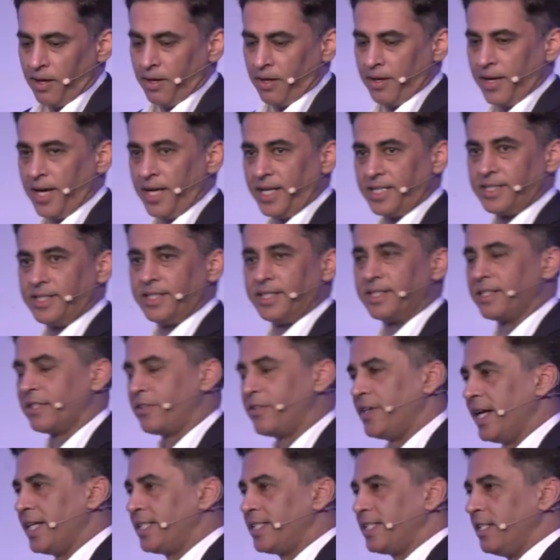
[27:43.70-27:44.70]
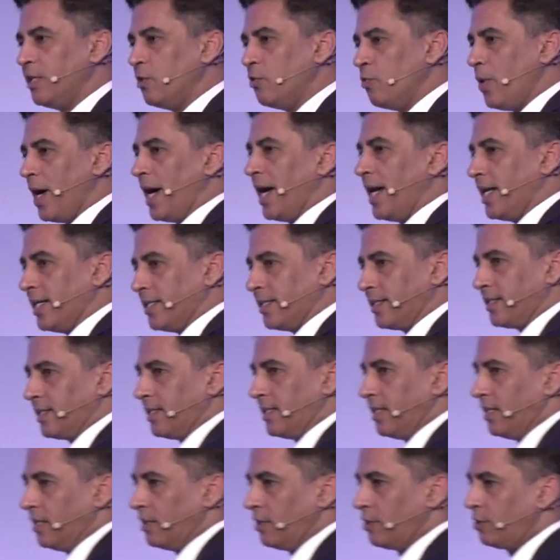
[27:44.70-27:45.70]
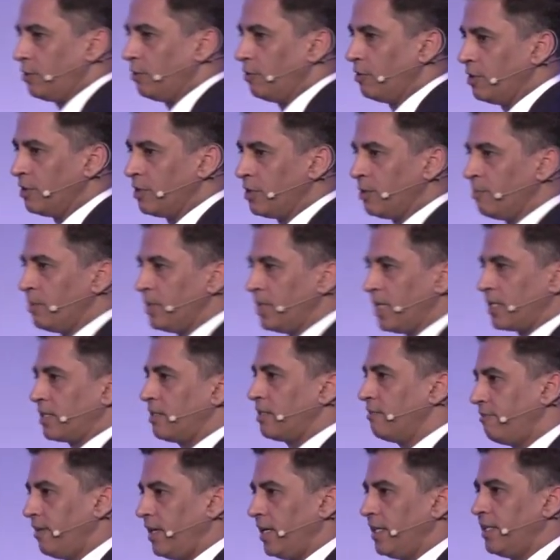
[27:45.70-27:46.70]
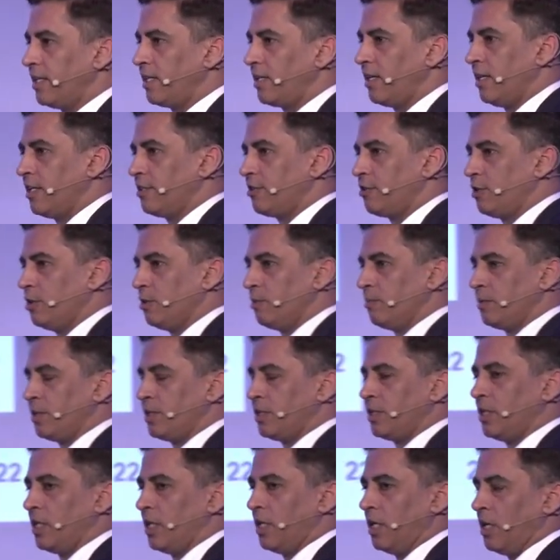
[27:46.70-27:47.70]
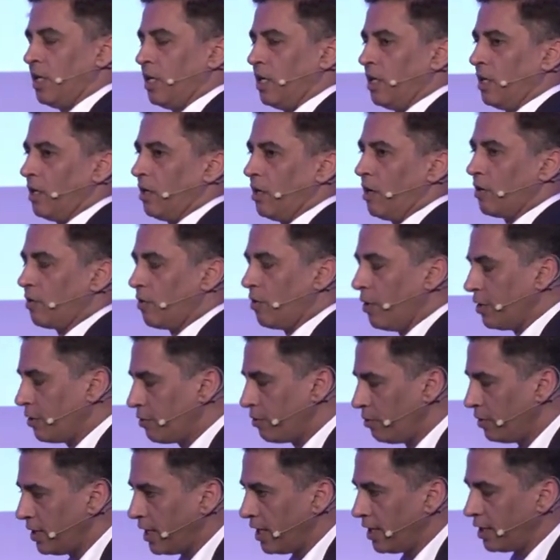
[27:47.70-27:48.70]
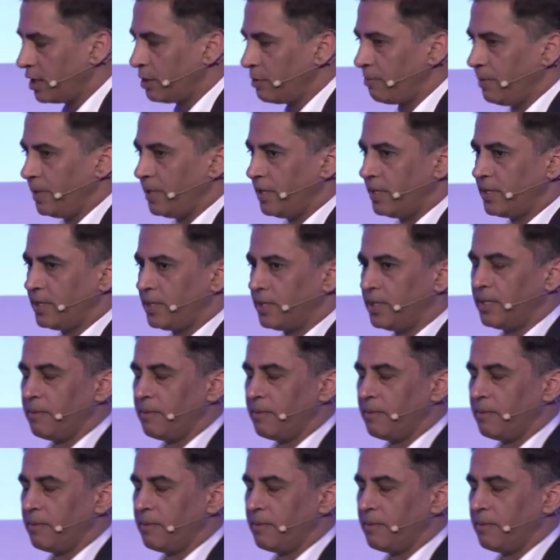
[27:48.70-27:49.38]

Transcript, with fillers: Next, it creates an awareness. Students in productive failure classrooms are going through that experience